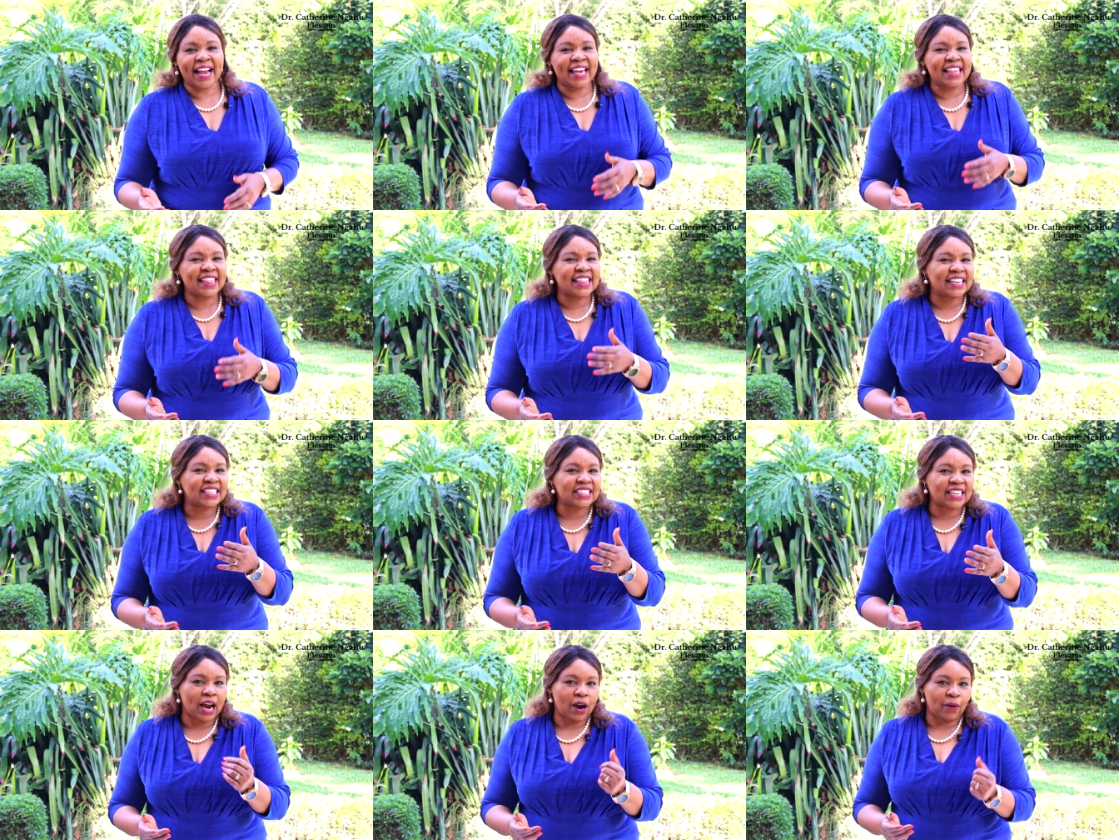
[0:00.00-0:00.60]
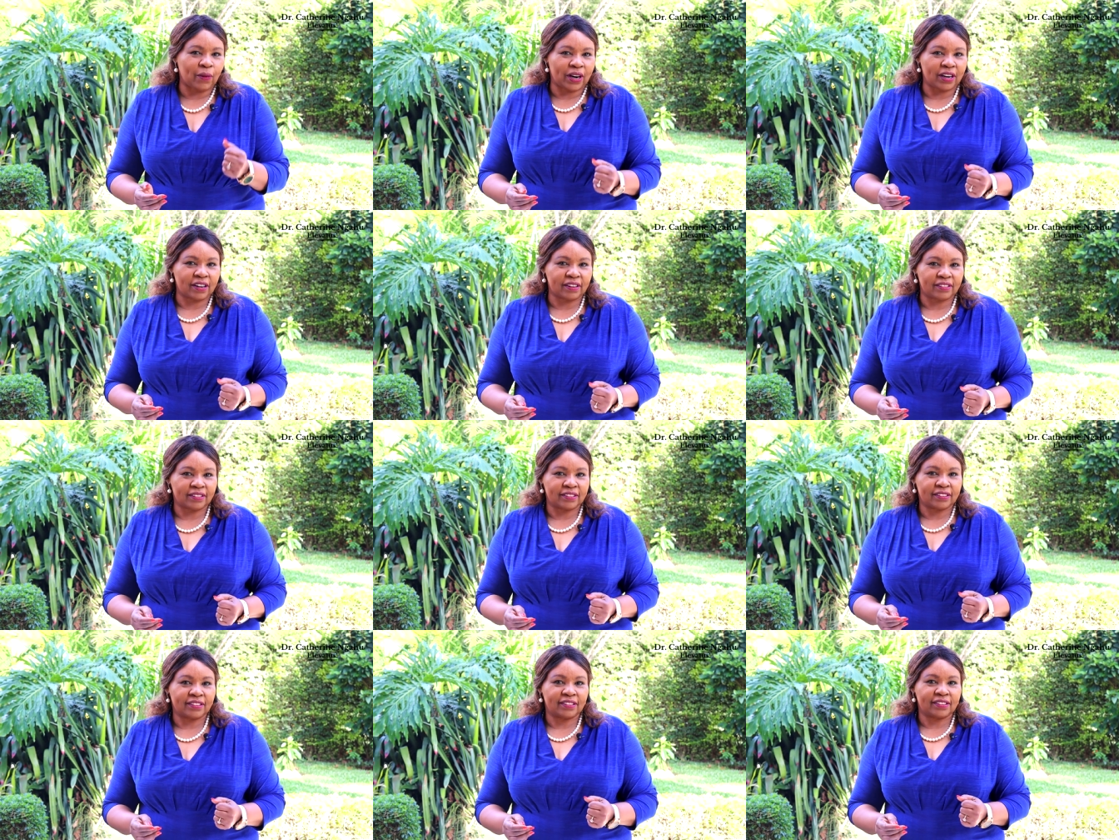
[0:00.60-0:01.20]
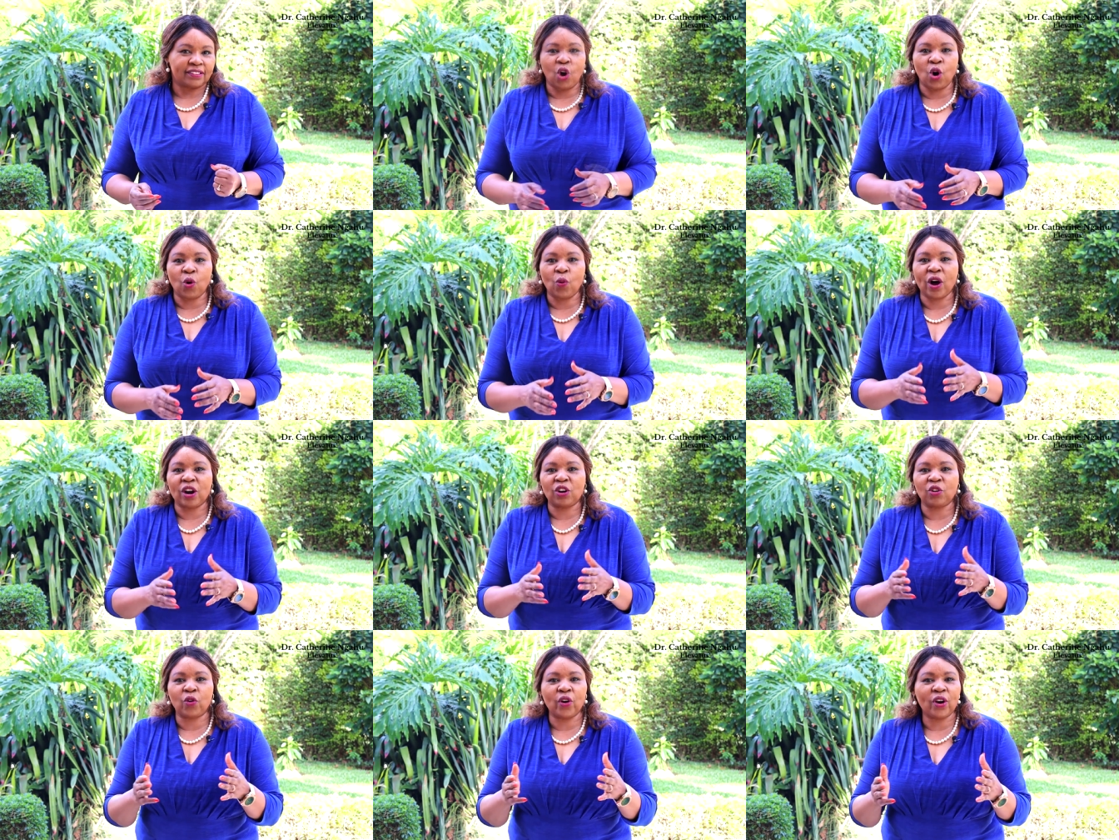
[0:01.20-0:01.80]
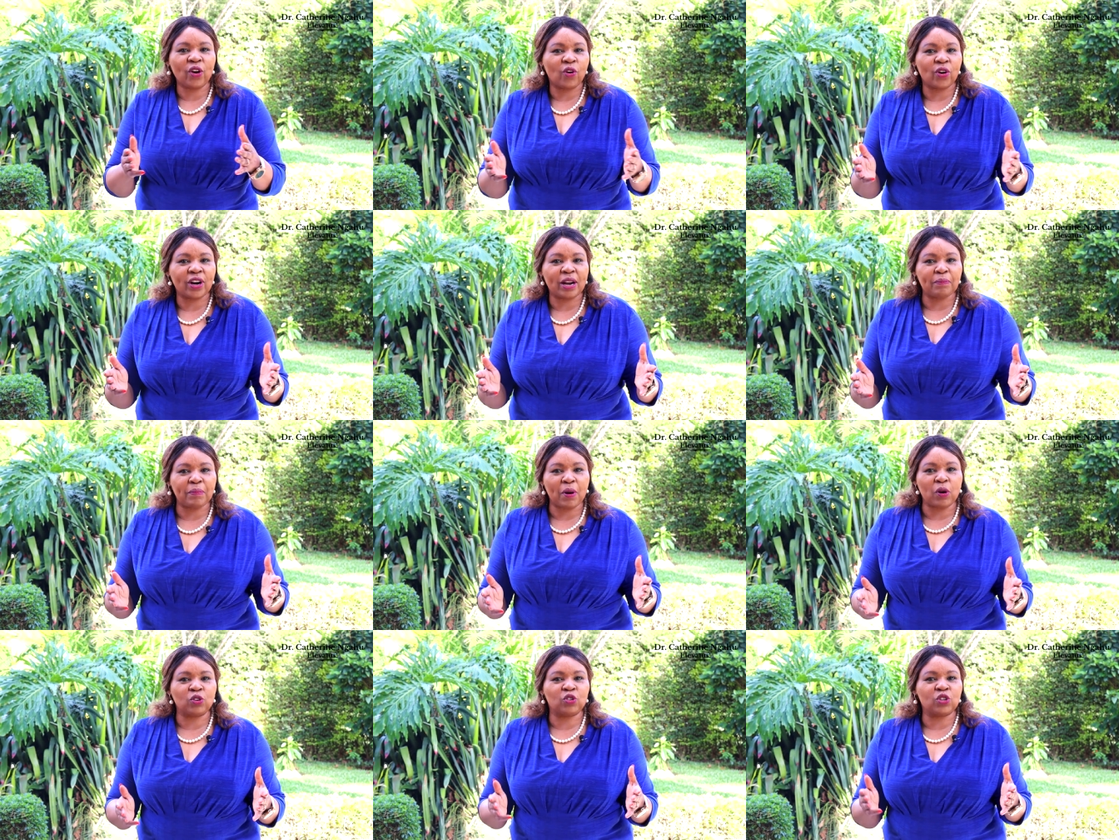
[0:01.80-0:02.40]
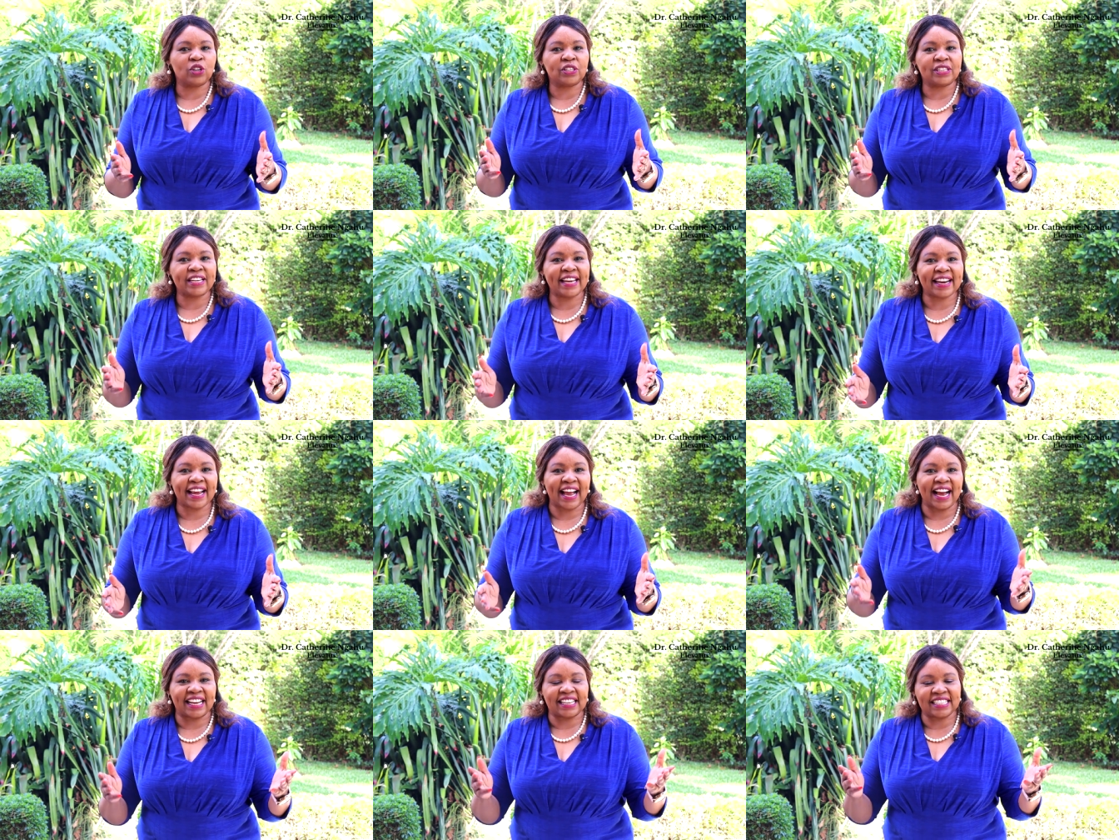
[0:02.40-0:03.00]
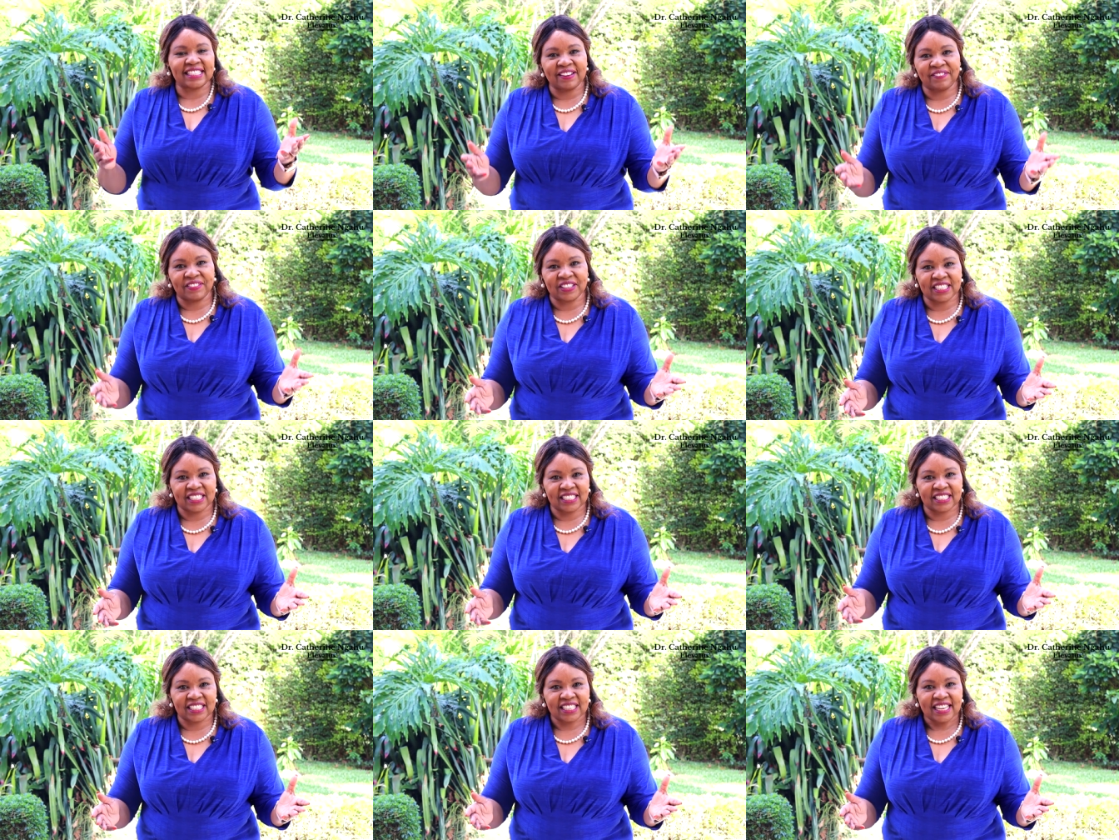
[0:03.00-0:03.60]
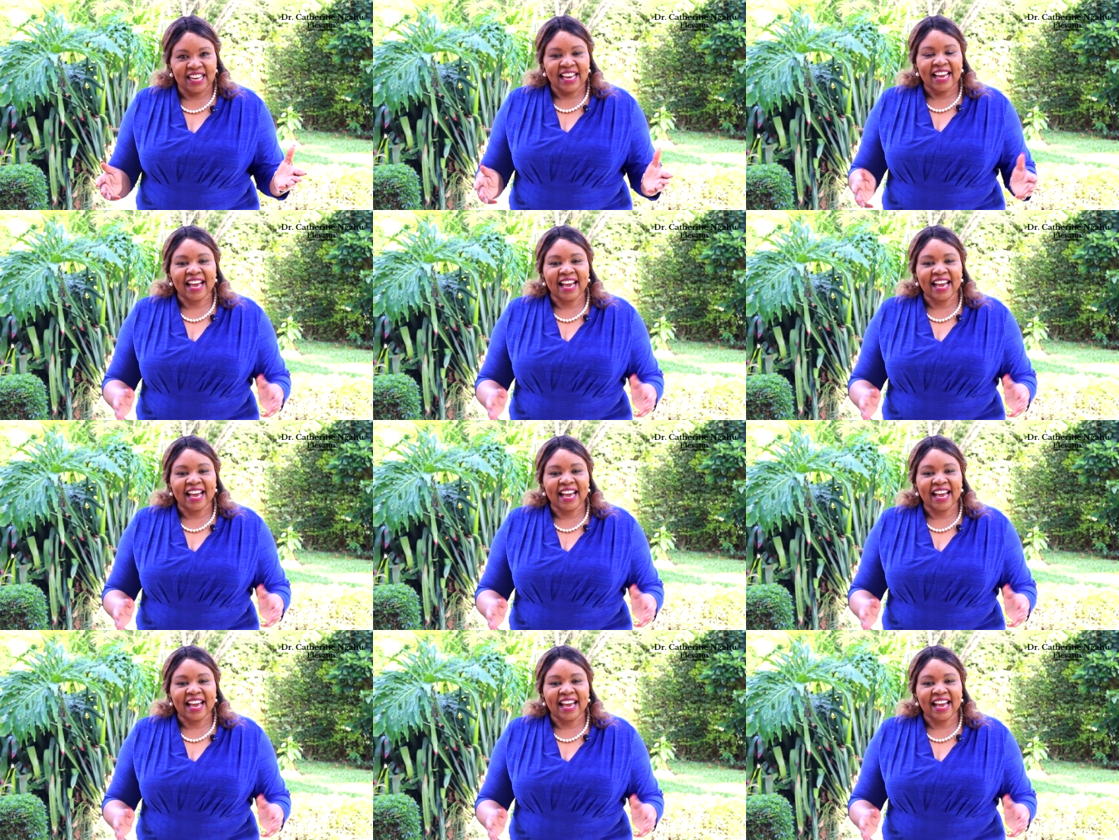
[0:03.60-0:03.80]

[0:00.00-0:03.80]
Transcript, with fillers: in the shower or while going on about your daily activities.